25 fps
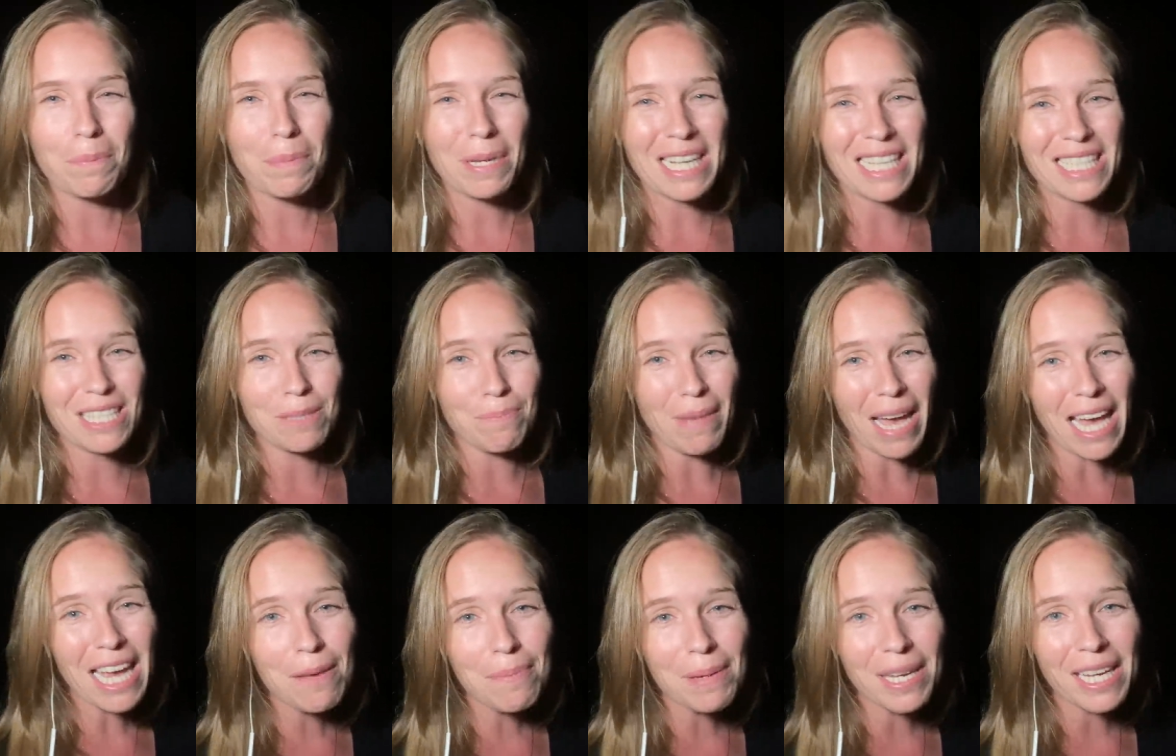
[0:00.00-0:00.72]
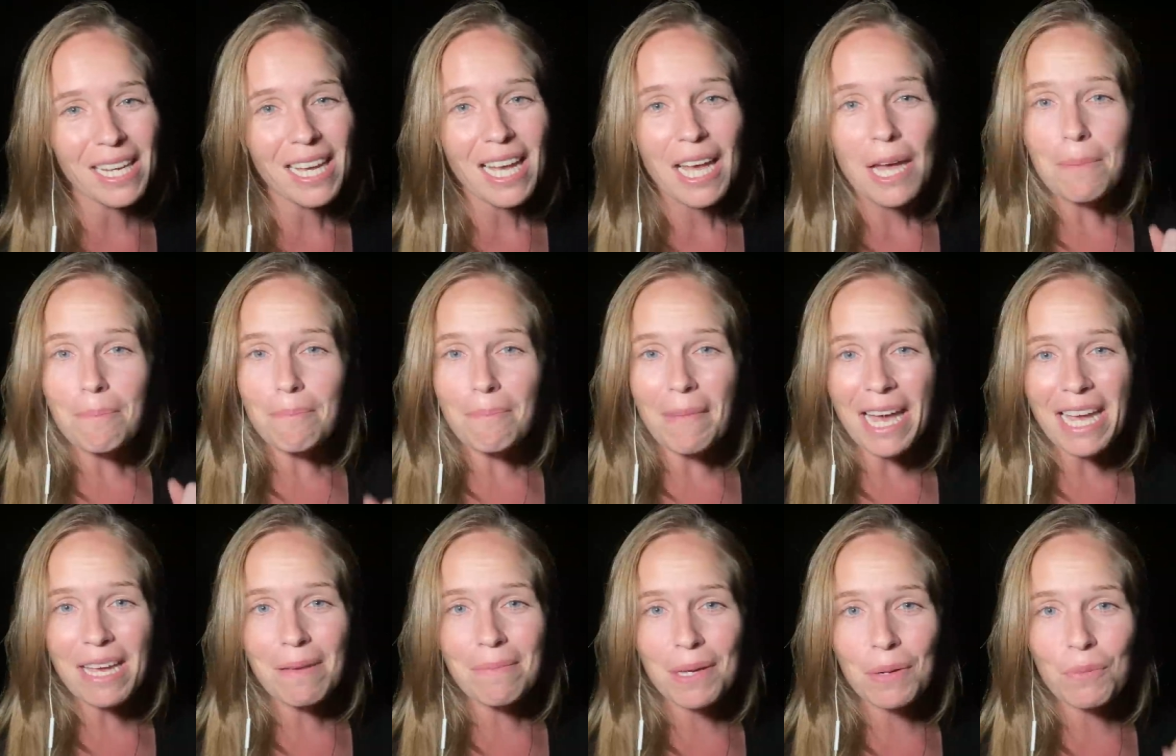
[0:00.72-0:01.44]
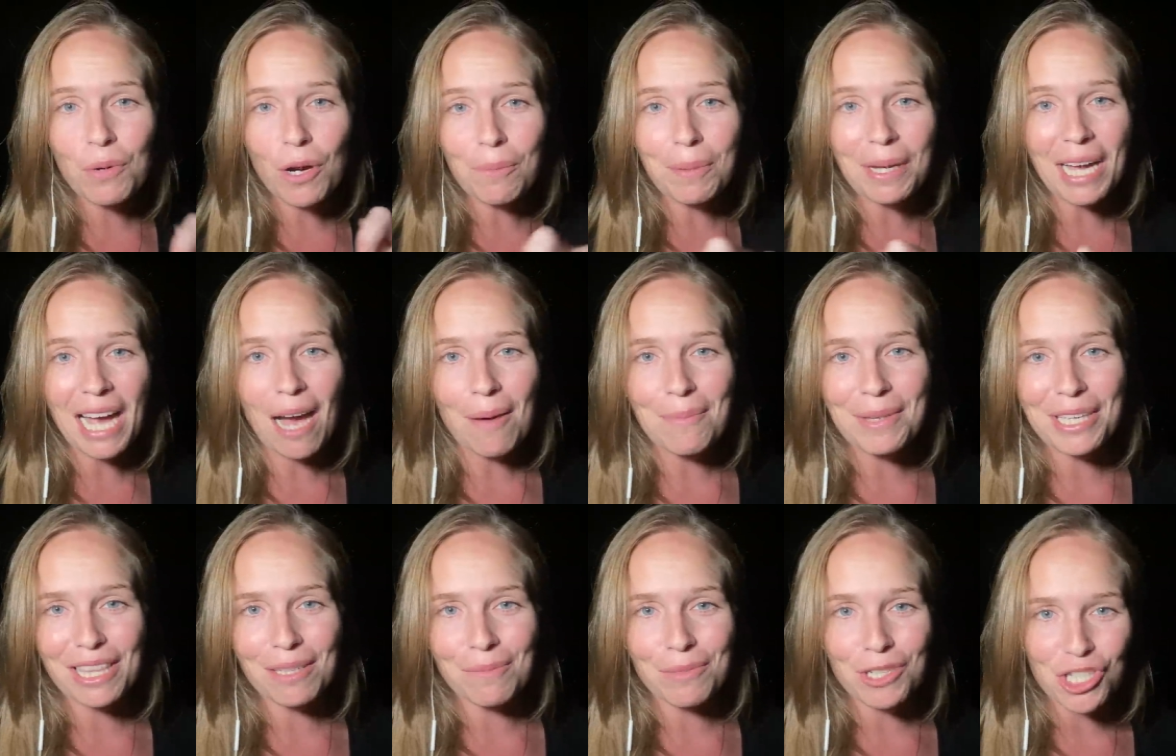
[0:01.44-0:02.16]
because maybe we're
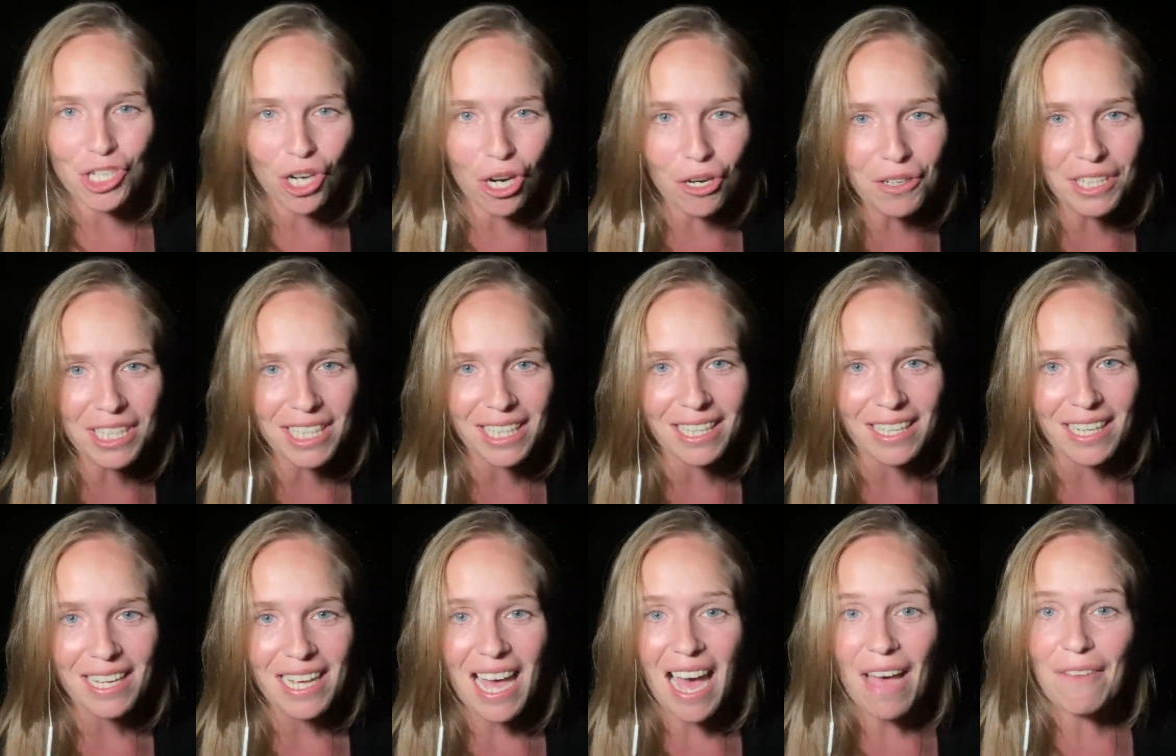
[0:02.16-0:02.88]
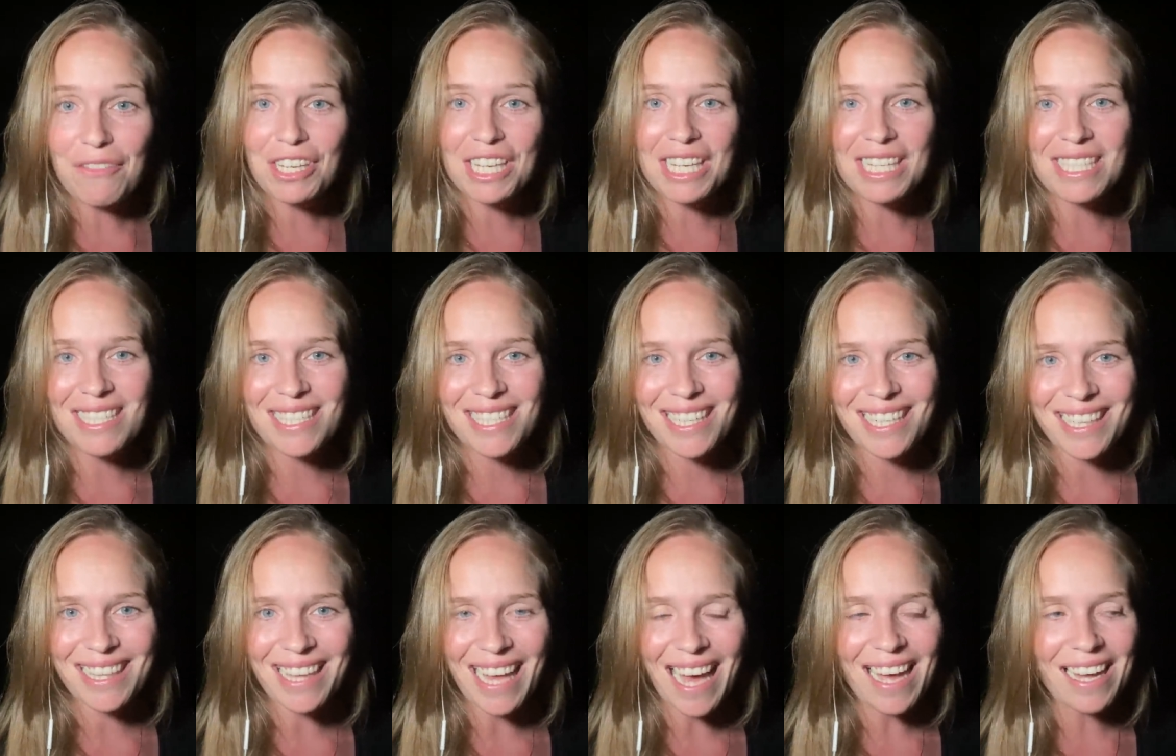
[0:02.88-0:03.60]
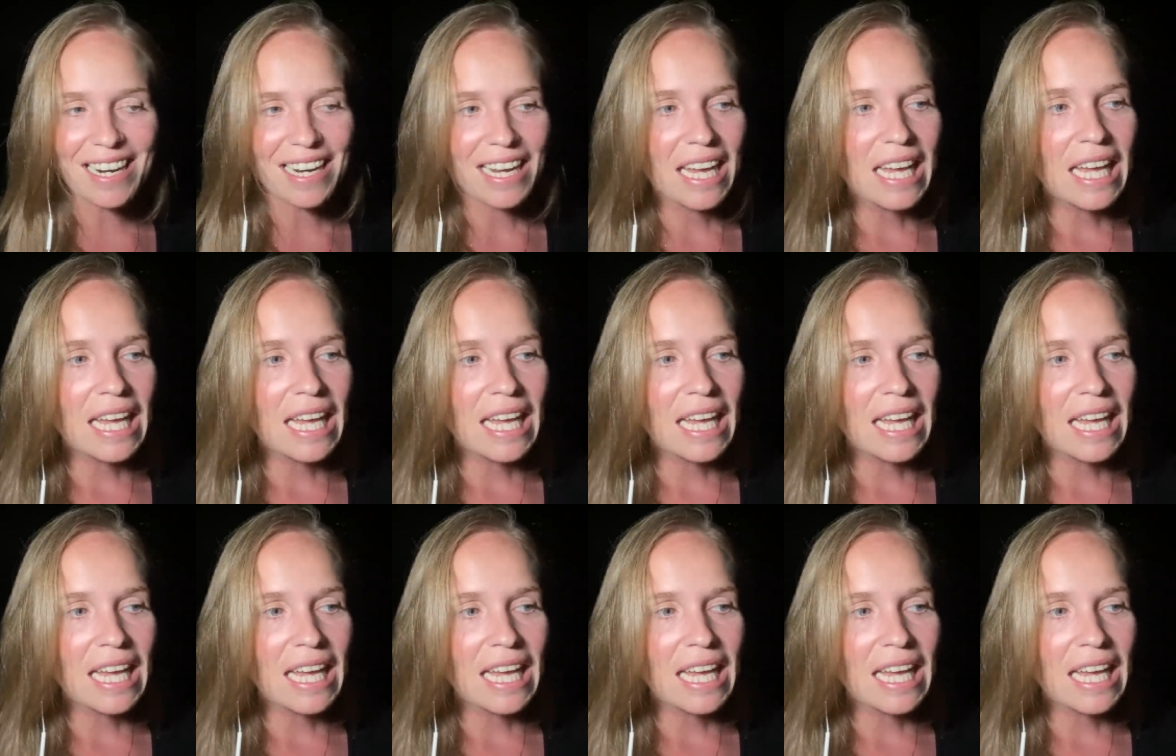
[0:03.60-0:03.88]
becoming the majority. Have you considered that?